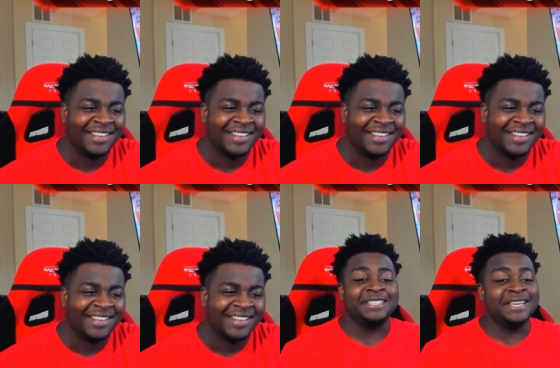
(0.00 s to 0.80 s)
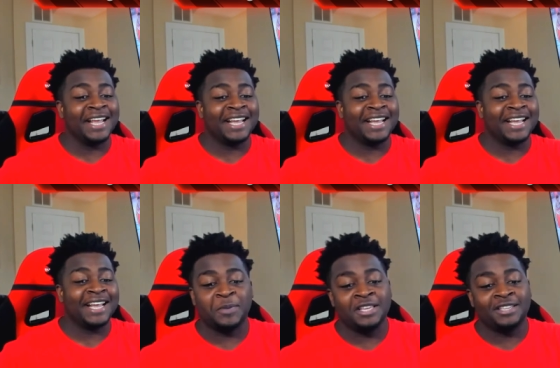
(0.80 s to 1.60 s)
This nigga
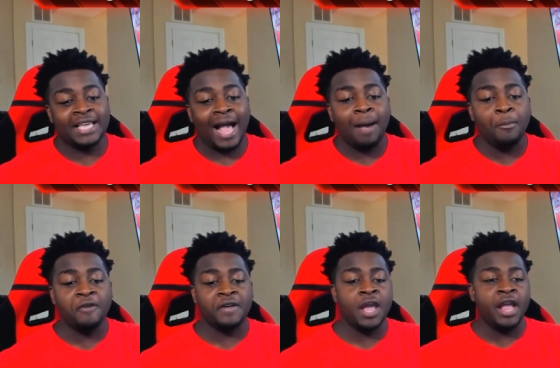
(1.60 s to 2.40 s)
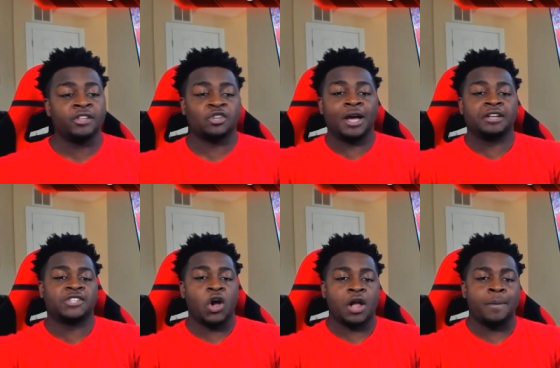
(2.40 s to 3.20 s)
just be. See, I'm over here trying to
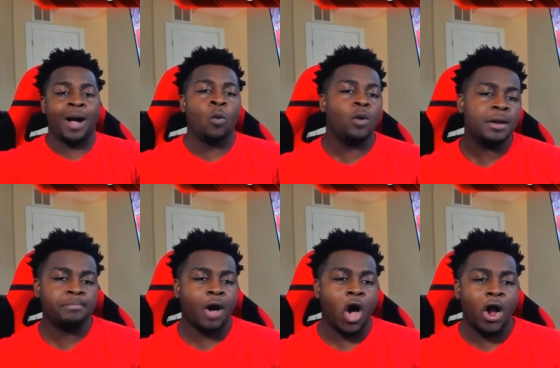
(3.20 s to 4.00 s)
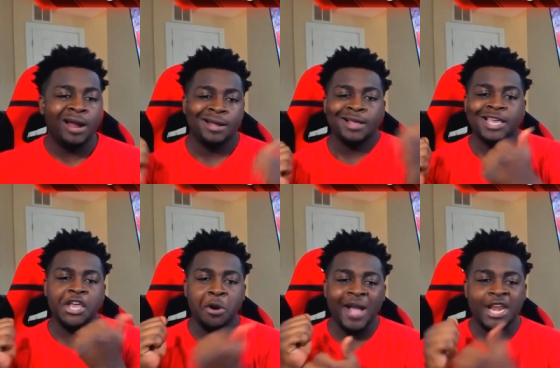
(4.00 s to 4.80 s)
talk about one bar. He
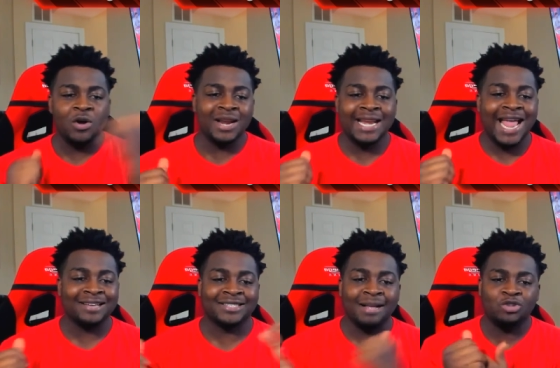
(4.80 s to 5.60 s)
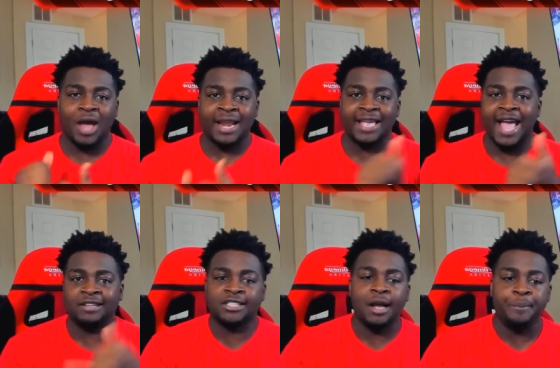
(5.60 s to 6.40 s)
already on the next. I'm trying to
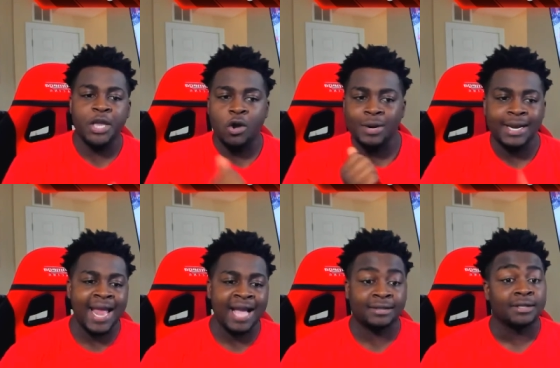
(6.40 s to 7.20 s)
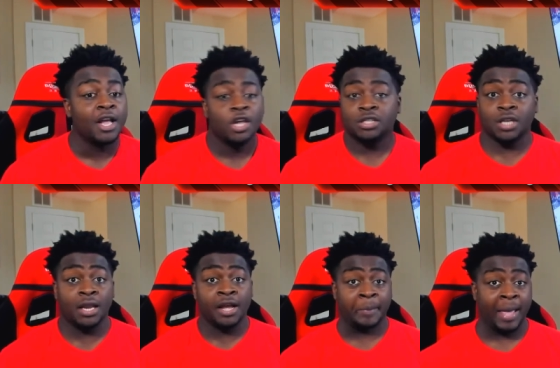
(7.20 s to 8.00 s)
catch up. He on the next. So
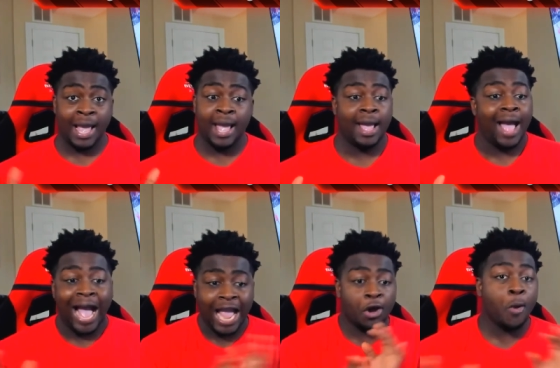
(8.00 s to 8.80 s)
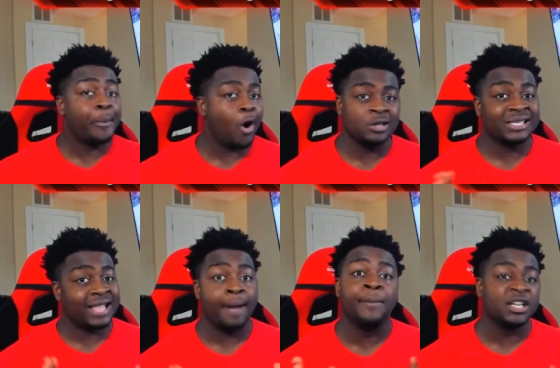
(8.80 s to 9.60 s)
look, man, I ain't gonna pause it
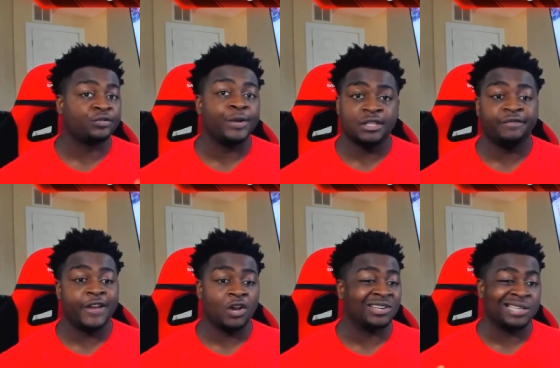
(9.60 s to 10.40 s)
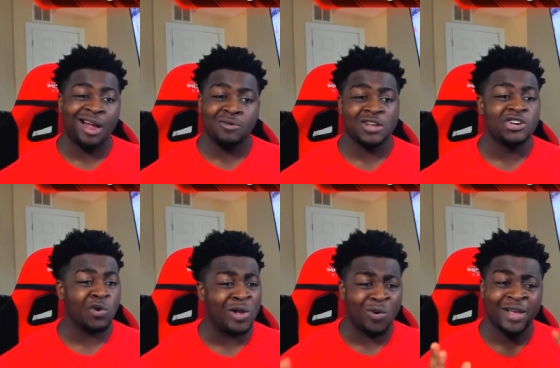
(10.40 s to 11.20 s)
that much for this video because I already know
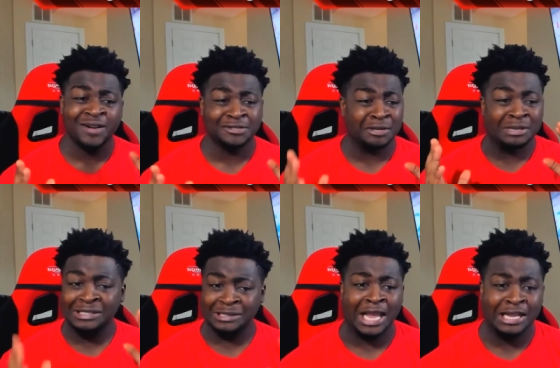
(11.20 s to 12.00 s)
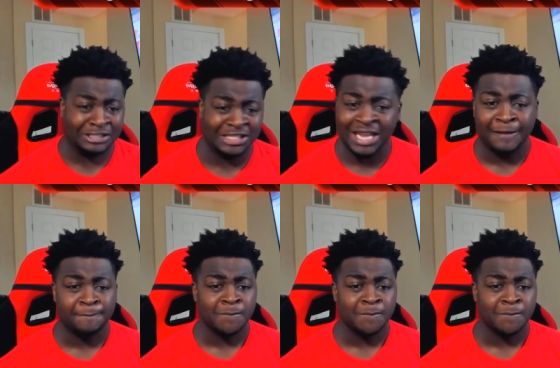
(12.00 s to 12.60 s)
we gonna hear some insane shit.